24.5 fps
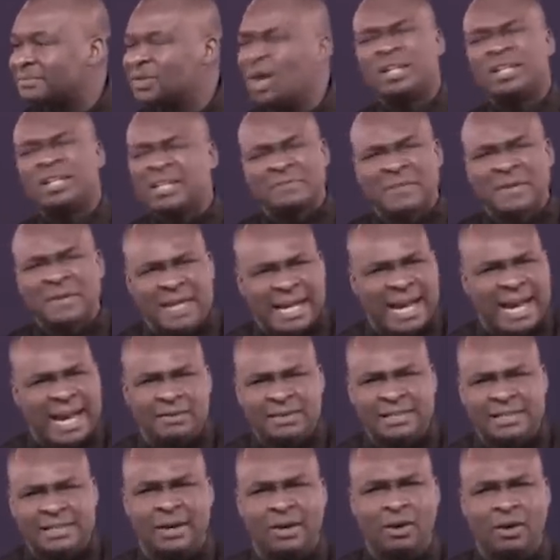even
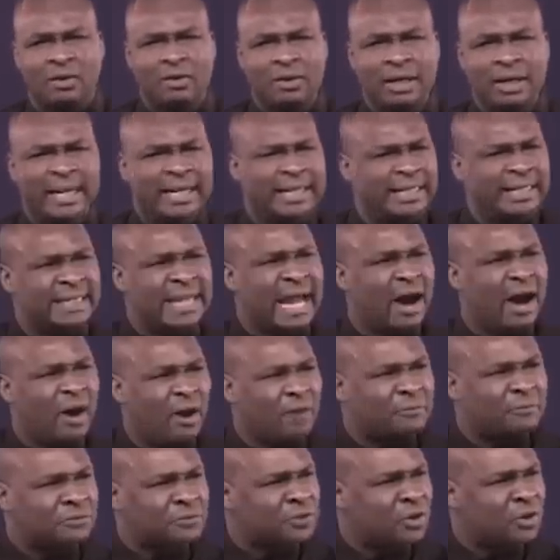counselor, leader
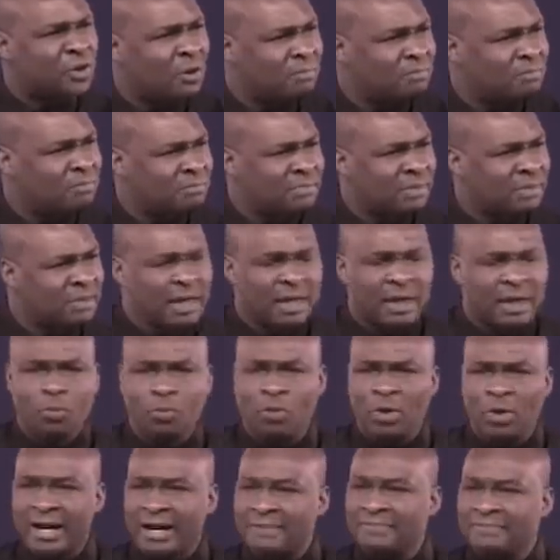of some
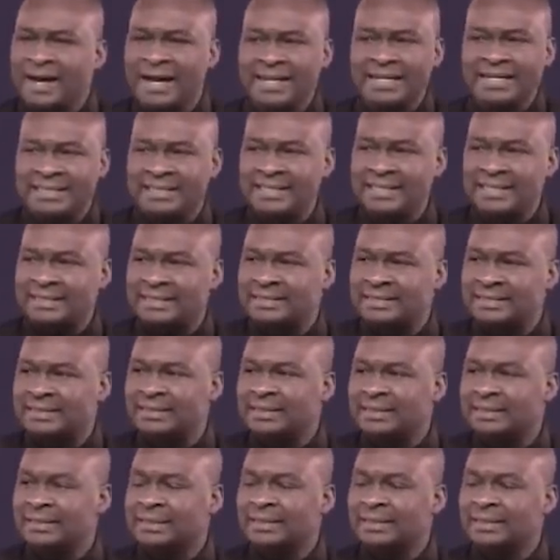whatever it is.
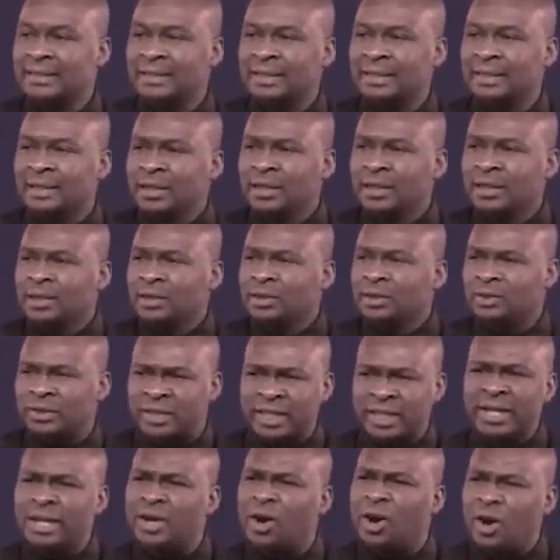You
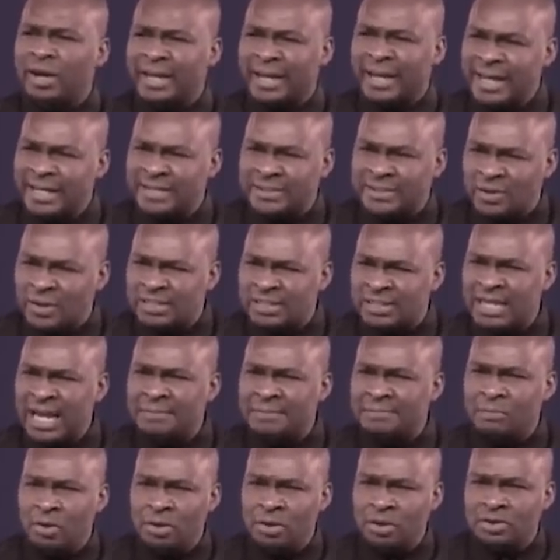think God hates us
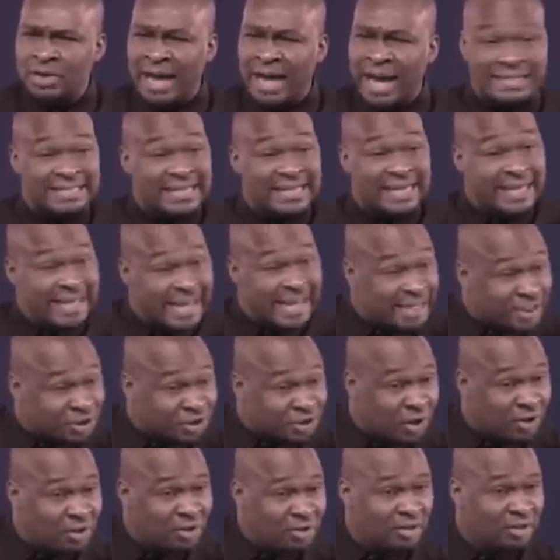that much as a
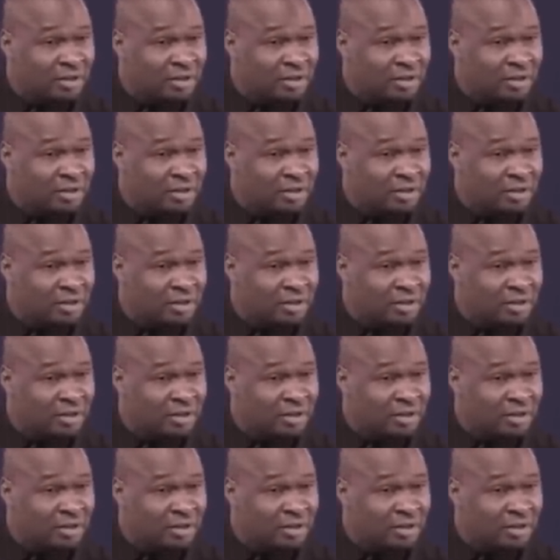nation?